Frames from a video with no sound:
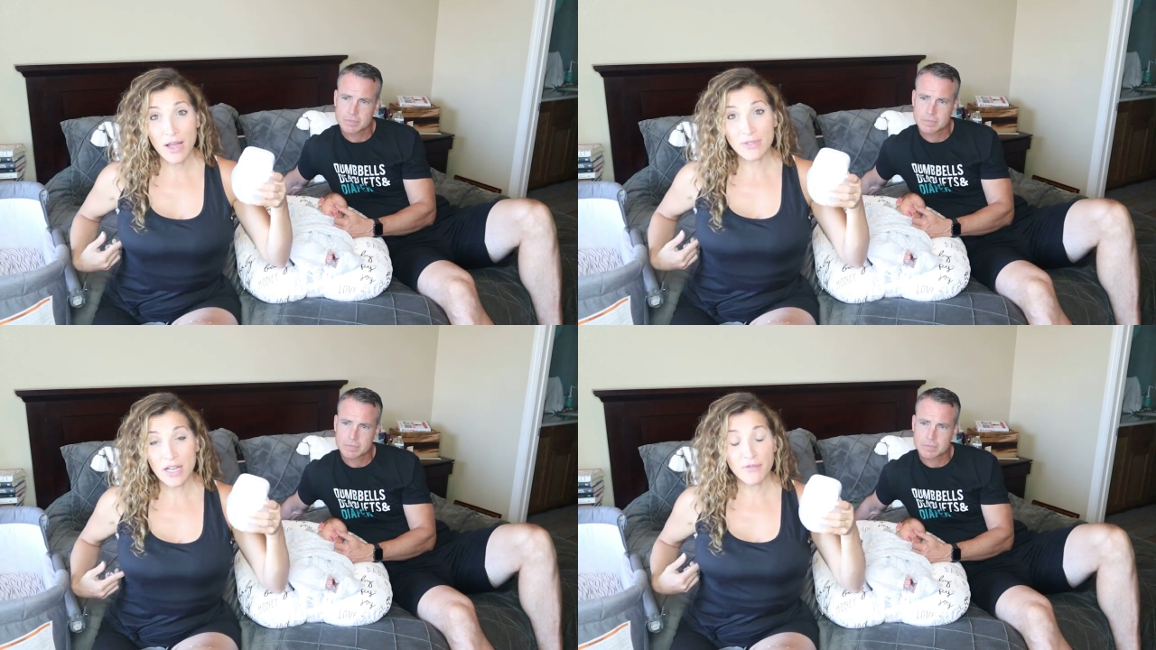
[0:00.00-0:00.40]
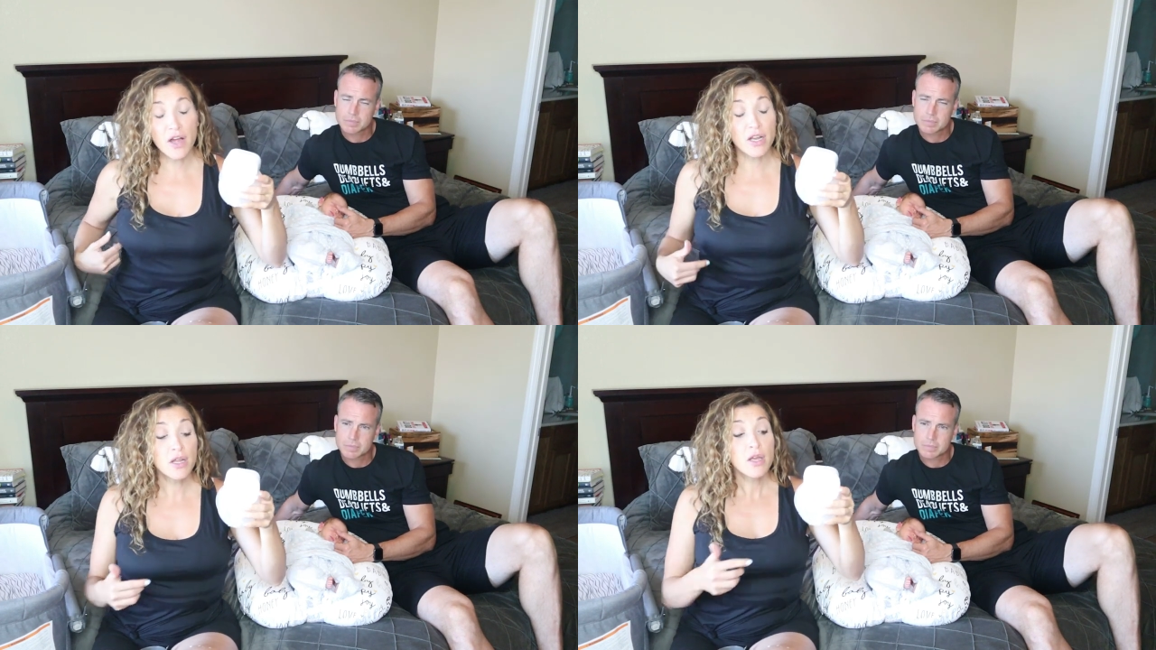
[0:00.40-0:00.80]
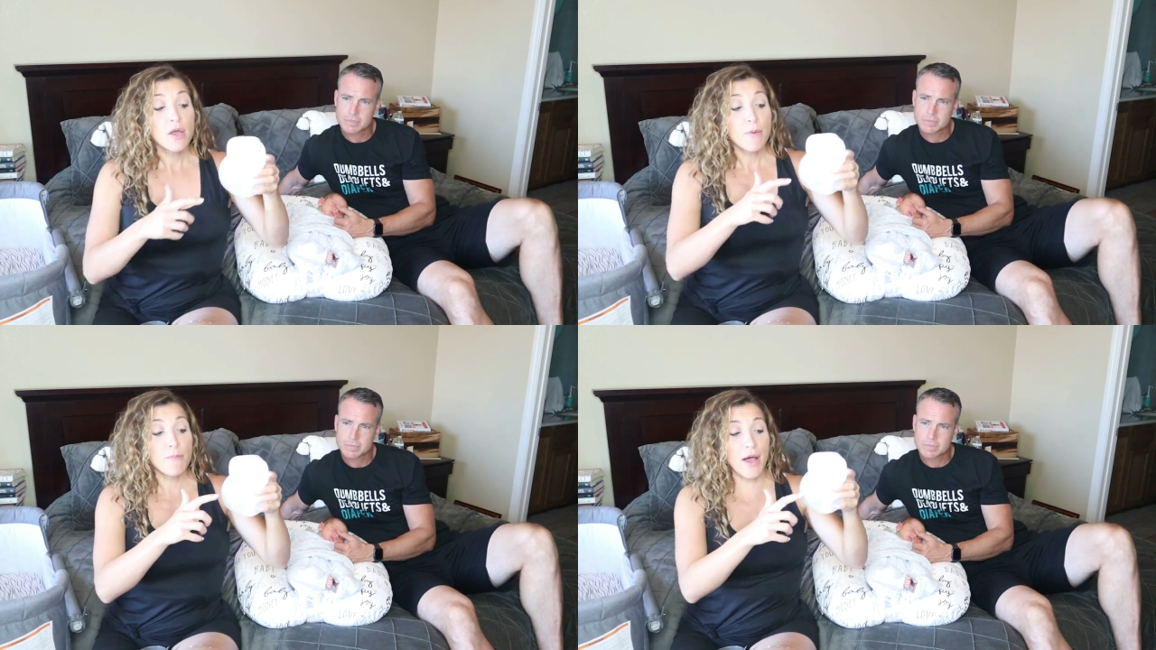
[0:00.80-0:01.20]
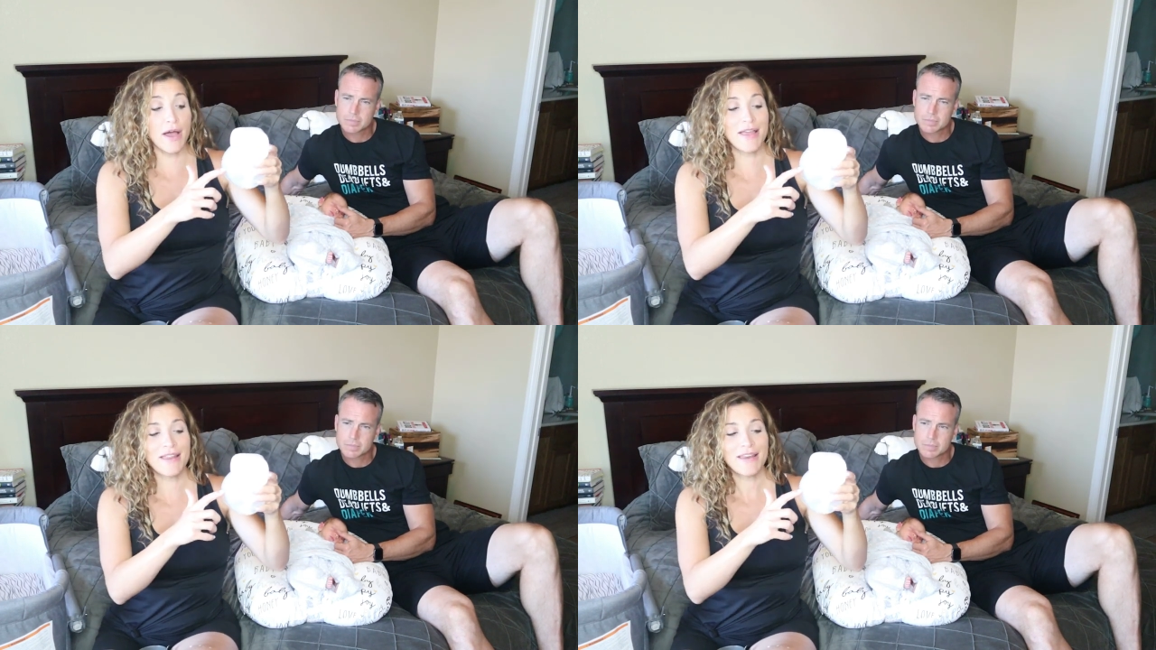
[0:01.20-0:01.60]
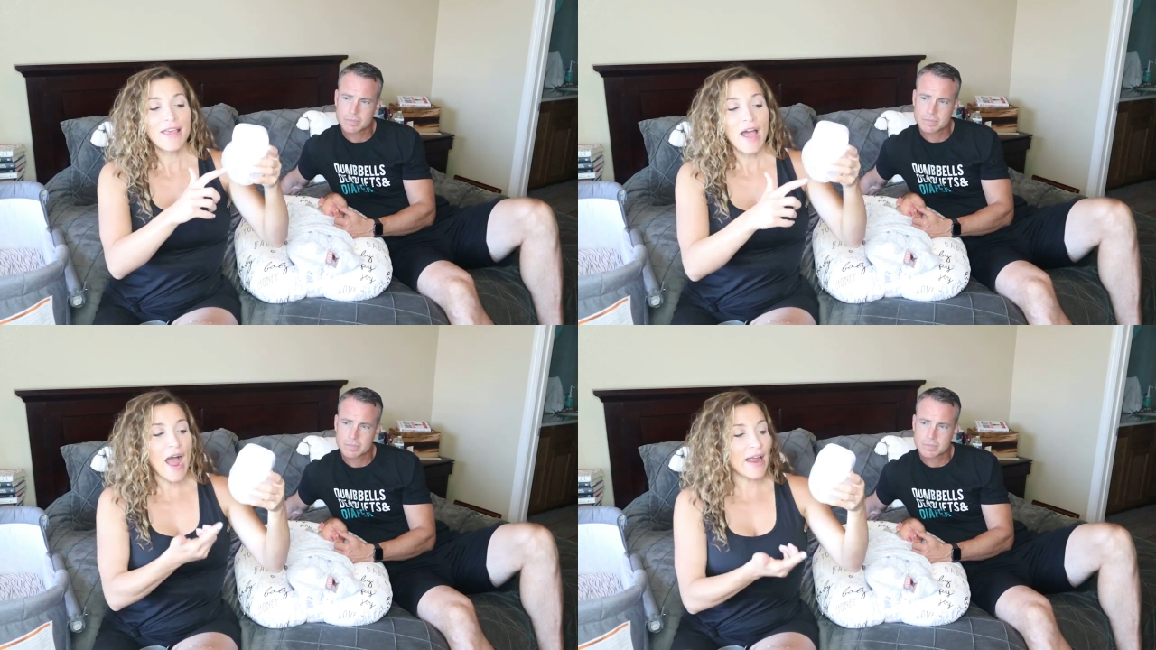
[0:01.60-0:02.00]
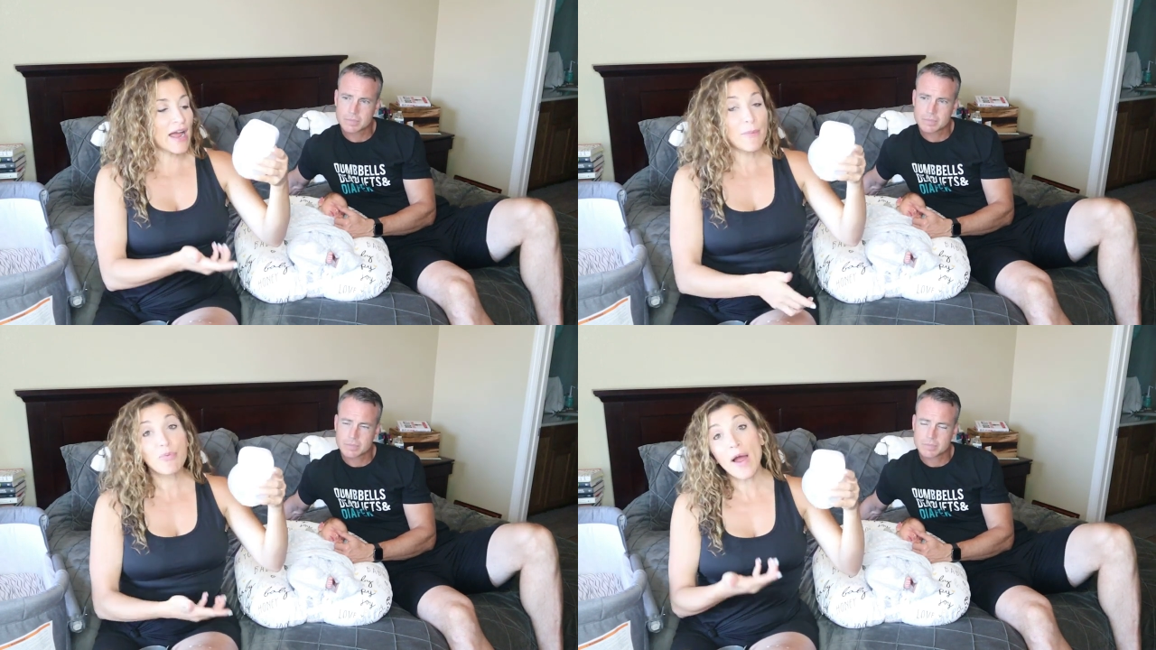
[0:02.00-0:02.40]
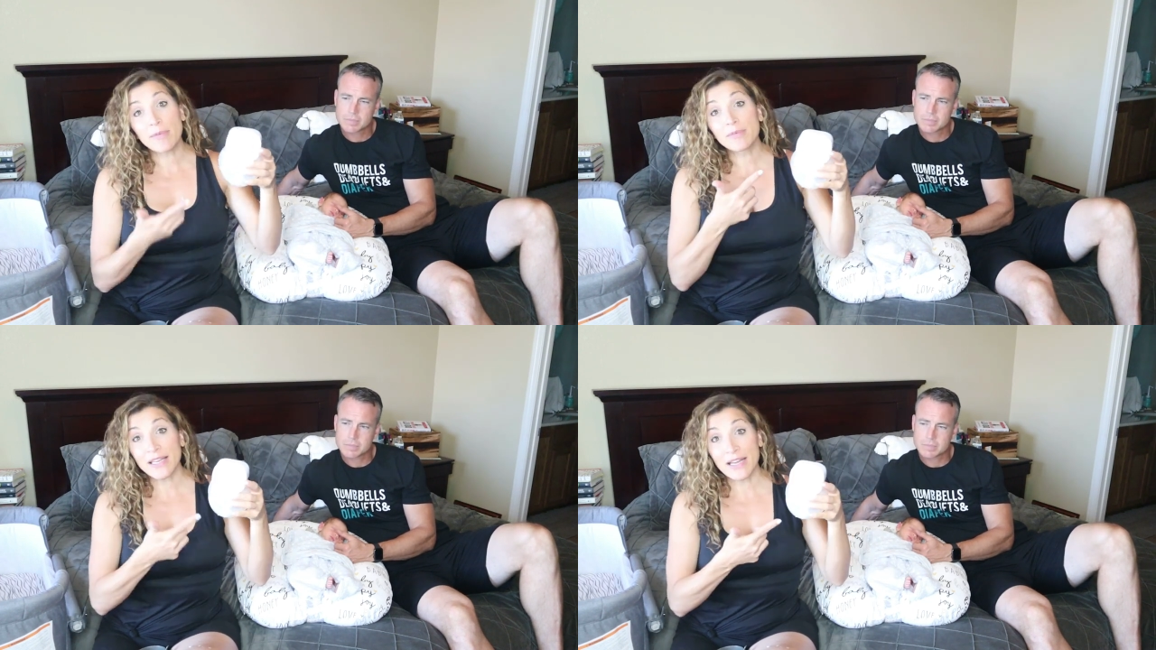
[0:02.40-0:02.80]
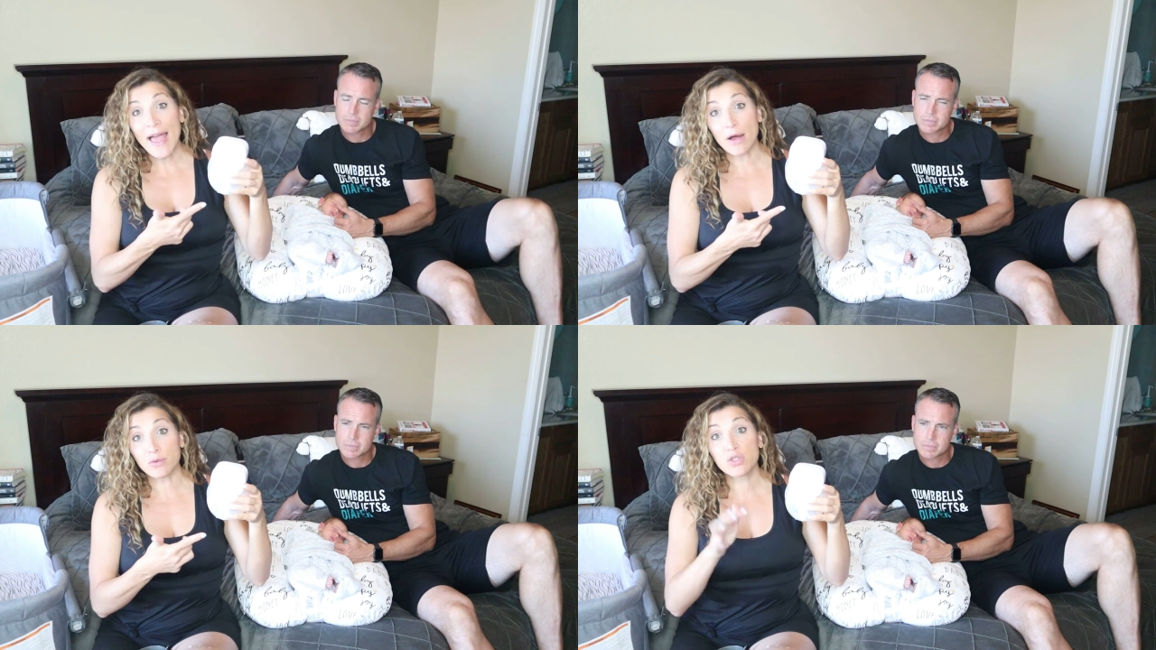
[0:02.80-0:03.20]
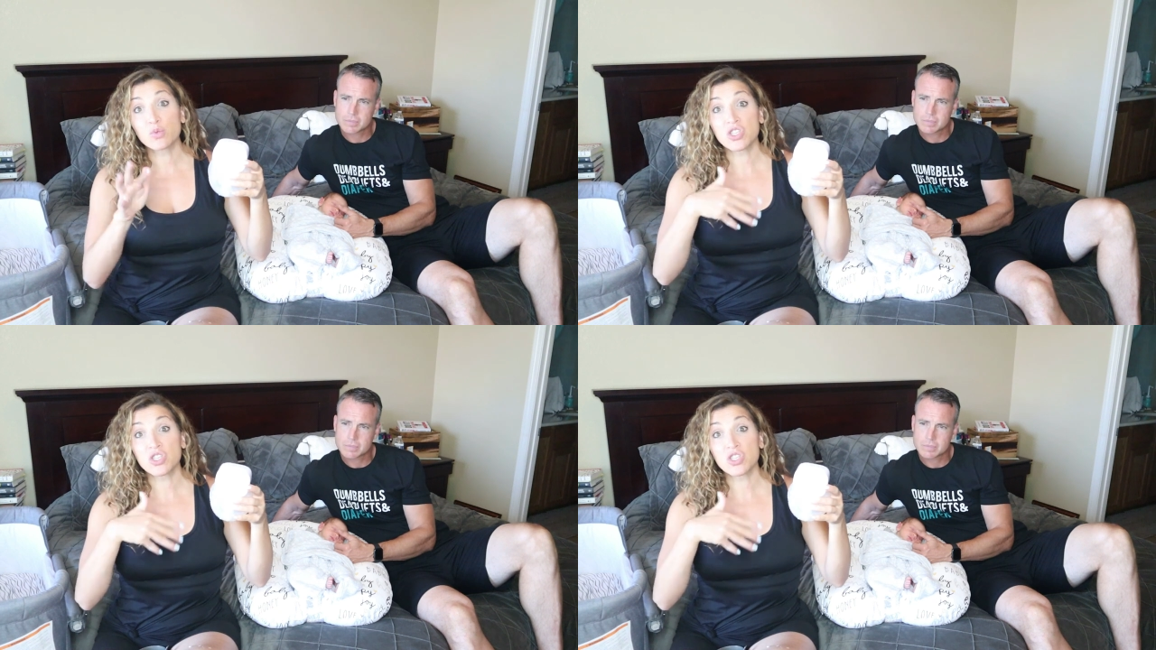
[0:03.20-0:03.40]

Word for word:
Speaker 1: That was not fun. But I got probably an ounce,